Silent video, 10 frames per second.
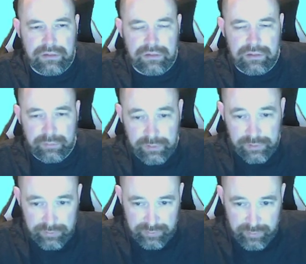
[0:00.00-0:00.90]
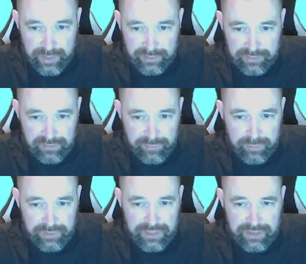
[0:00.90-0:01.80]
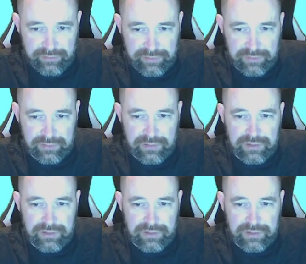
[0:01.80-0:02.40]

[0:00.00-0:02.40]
I'm going to lose a minus if I'm not careful,